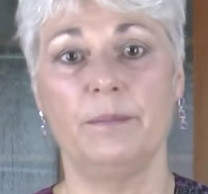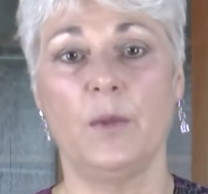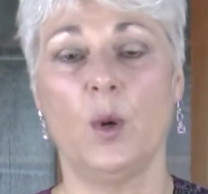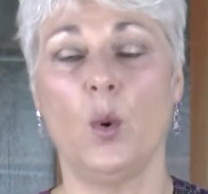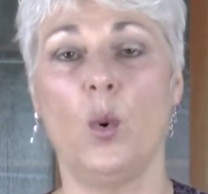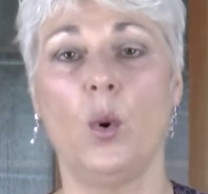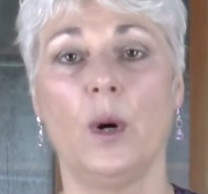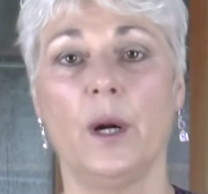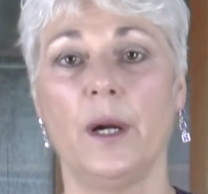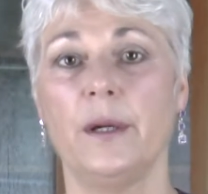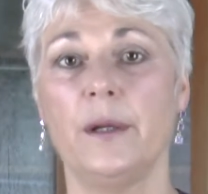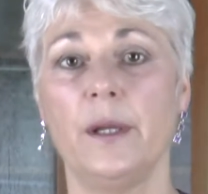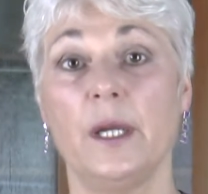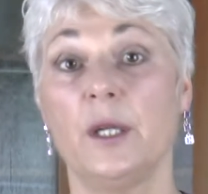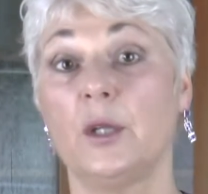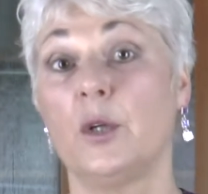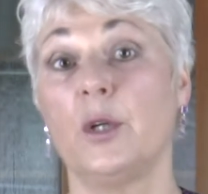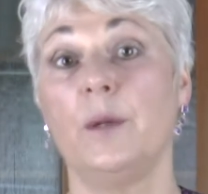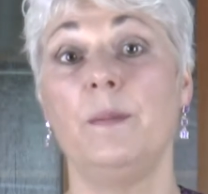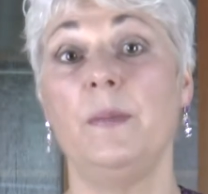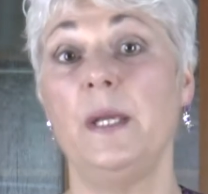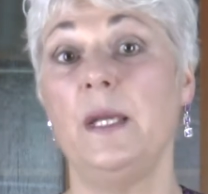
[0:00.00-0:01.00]
or it
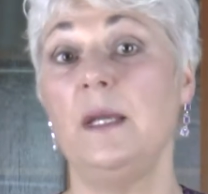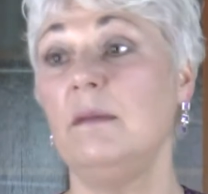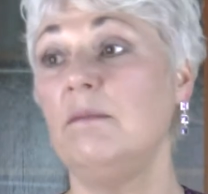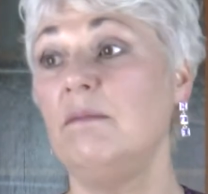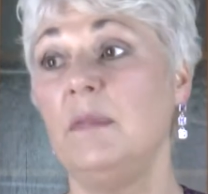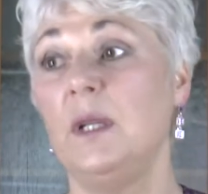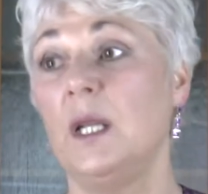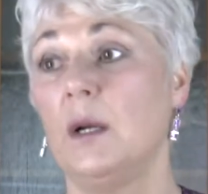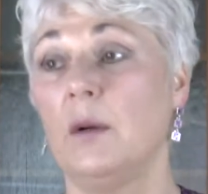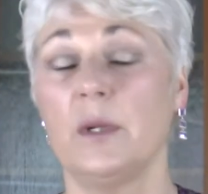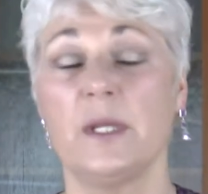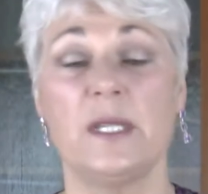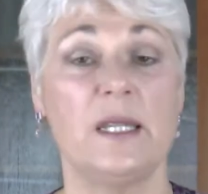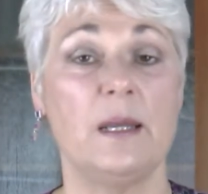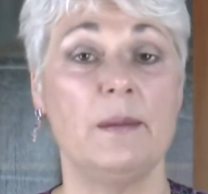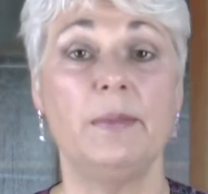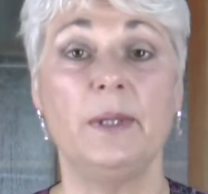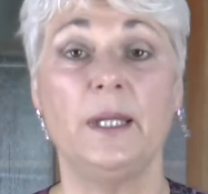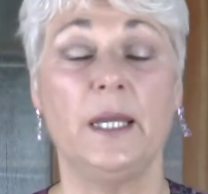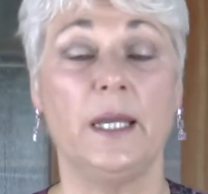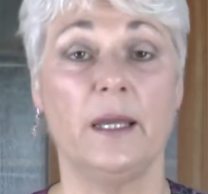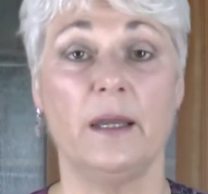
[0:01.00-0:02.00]
could be, a
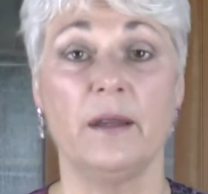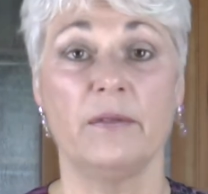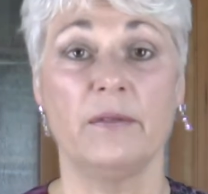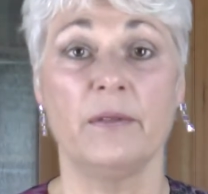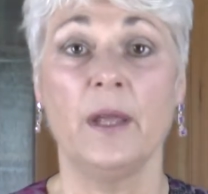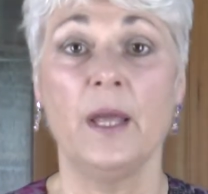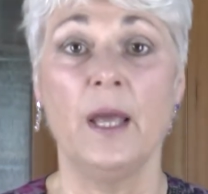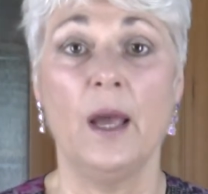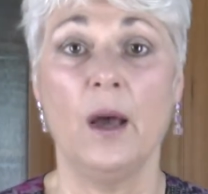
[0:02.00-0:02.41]
sibling,